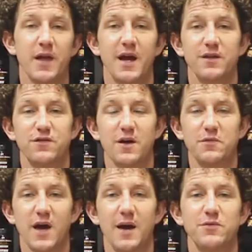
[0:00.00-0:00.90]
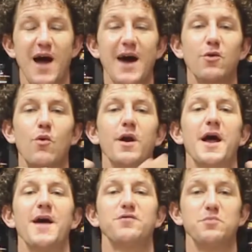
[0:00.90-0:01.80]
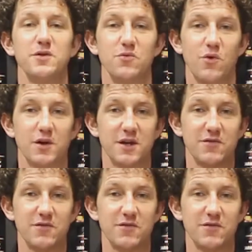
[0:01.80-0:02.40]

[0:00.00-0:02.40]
And sometimes I don't want to have to be the one